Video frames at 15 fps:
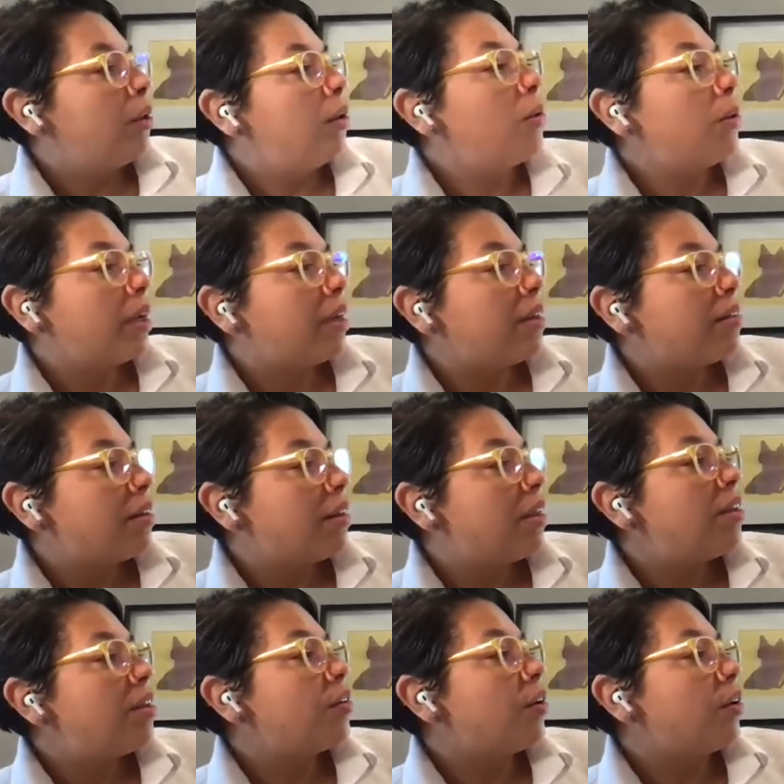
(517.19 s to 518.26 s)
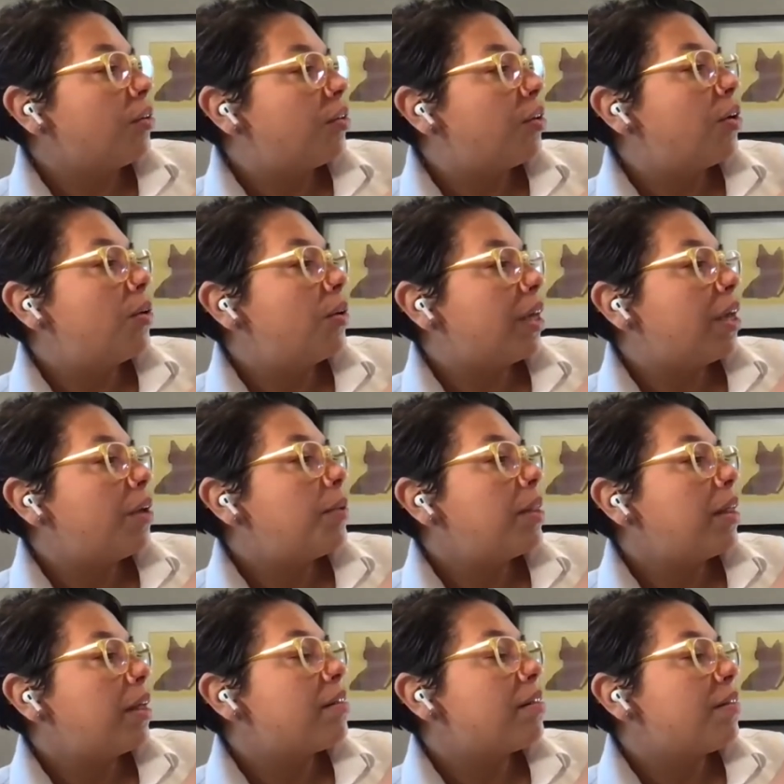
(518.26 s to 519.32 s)
Lucas is also okay
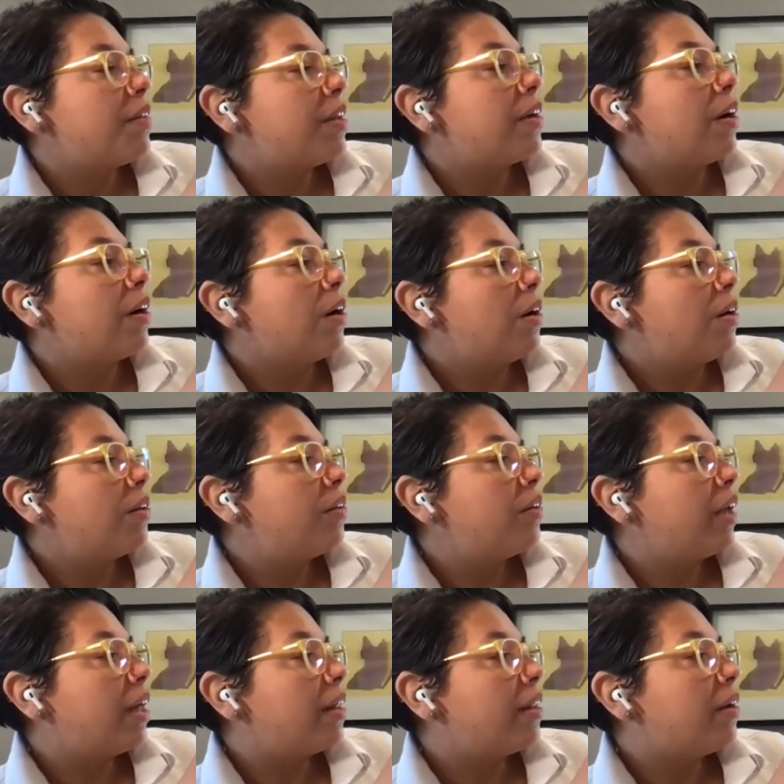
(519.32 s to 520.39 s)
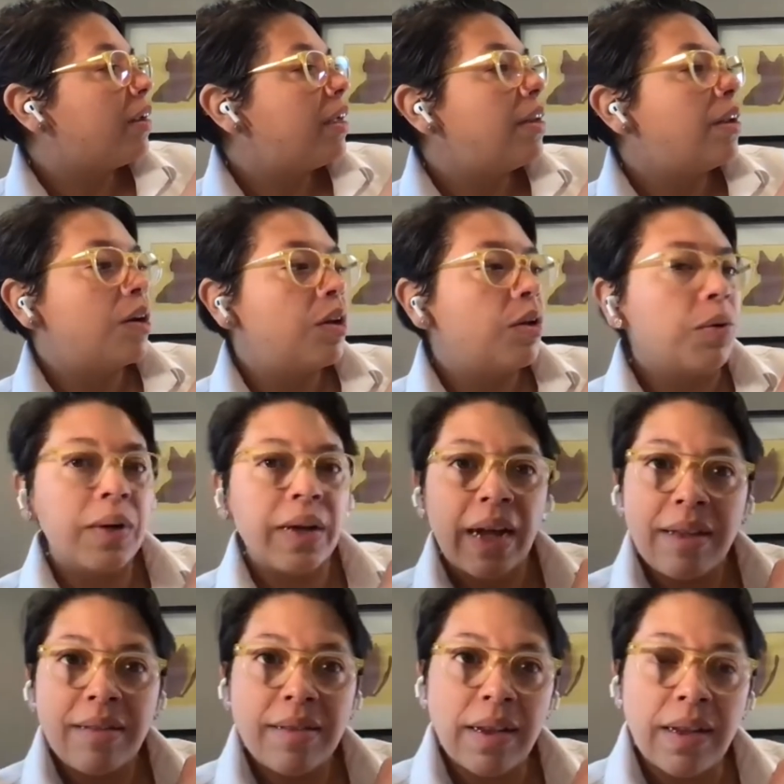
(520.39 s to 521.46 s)
with us living all together in our new
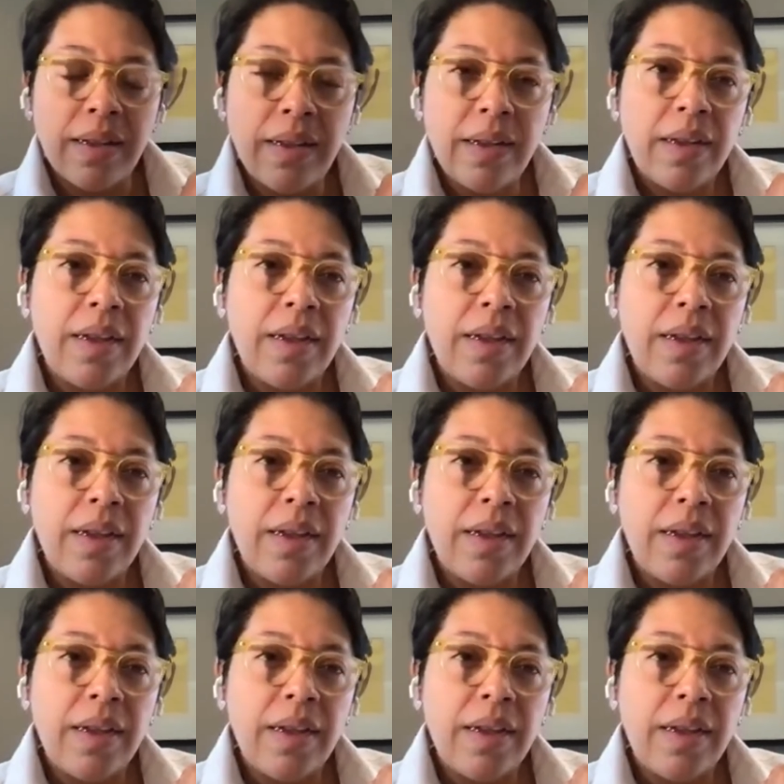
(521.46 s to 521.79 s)
casa.